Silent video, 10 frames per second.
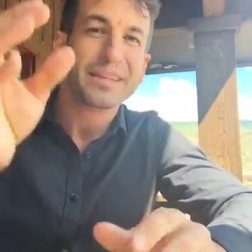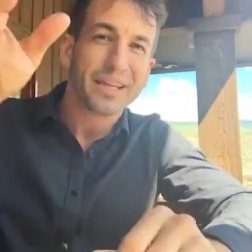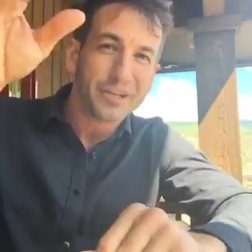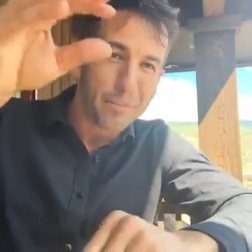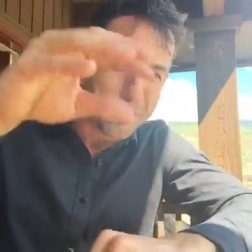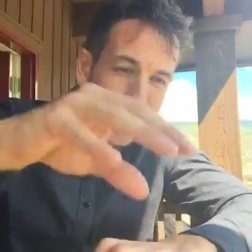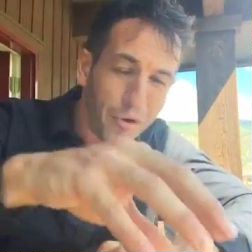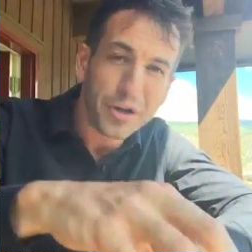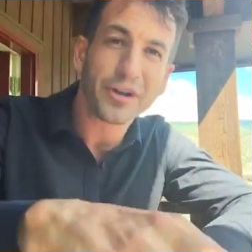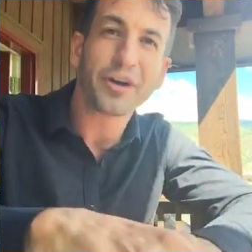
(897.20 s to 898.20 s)
that you
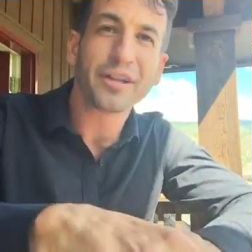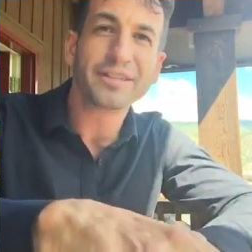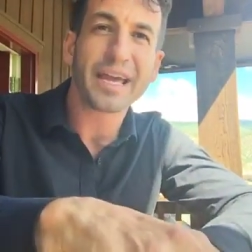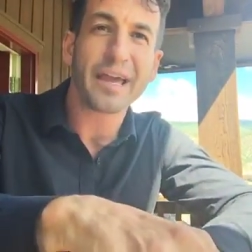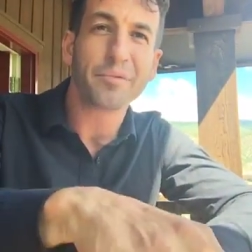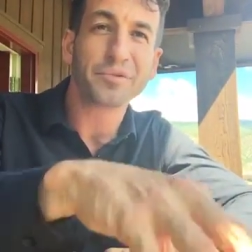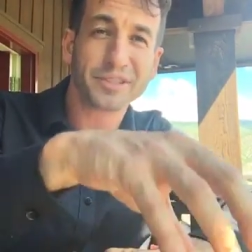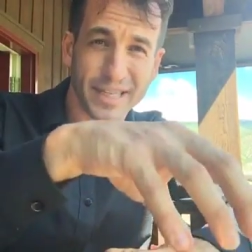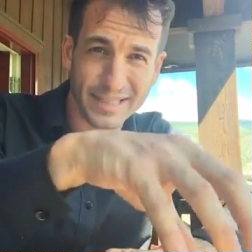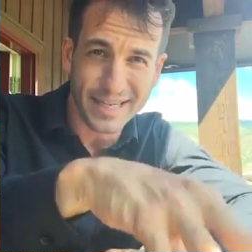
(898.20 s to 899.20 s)
put it on the table
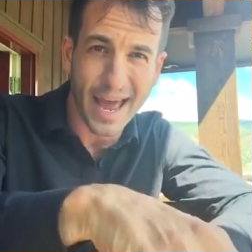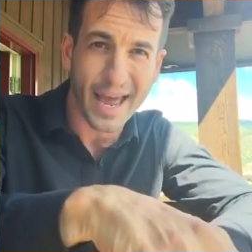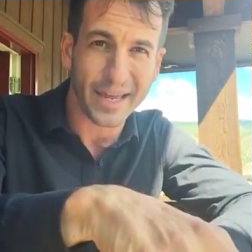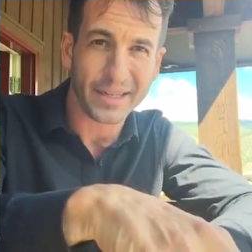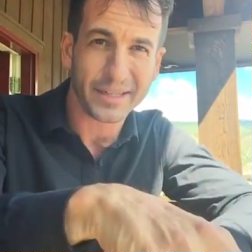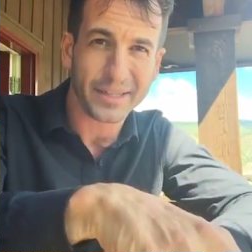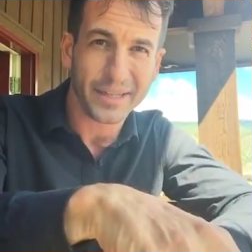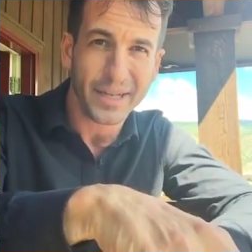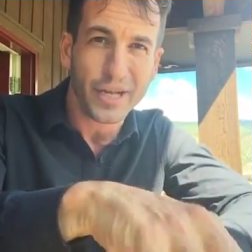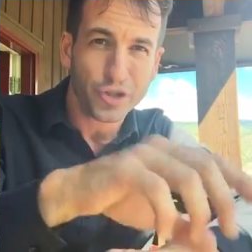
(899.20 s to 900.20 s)
today.
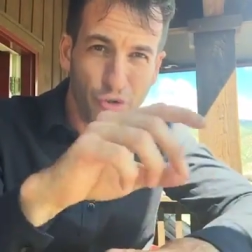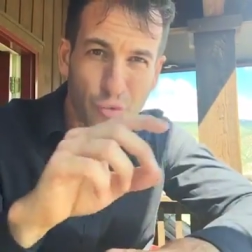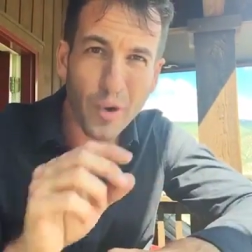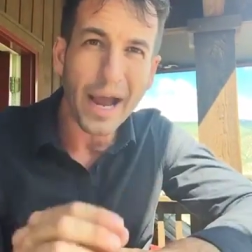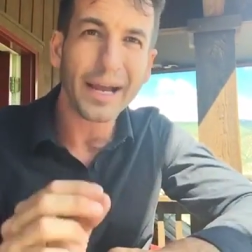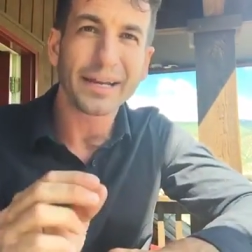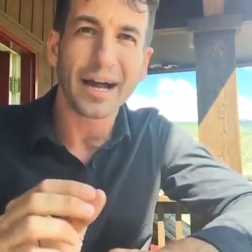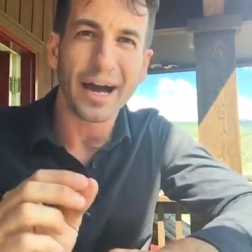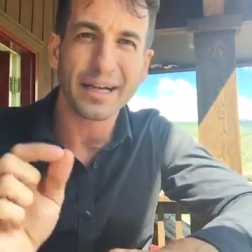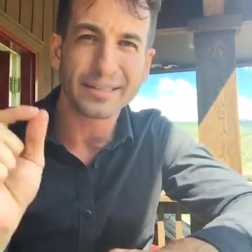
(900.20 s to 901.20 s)
You
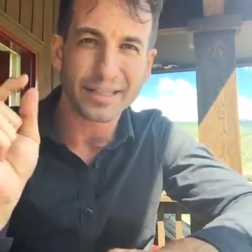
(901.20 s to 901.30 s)
recognize